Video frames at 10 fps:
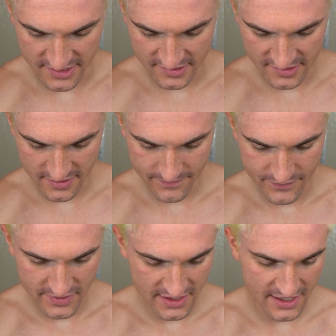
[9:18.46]
is,
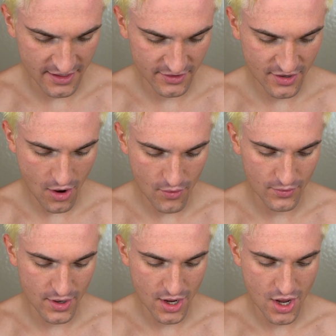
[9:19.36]
can it
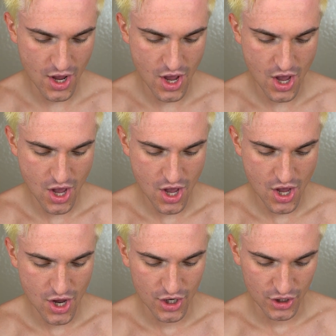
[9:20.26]
tone
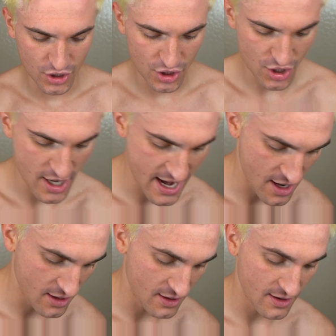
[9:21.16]
your
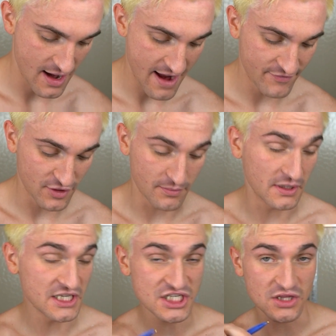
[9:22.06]
hair after
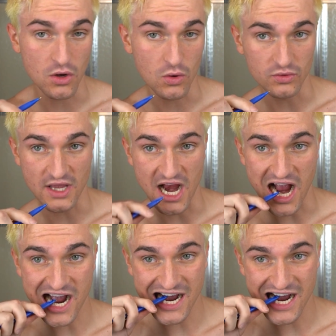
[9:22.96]
bleaching the whole thing?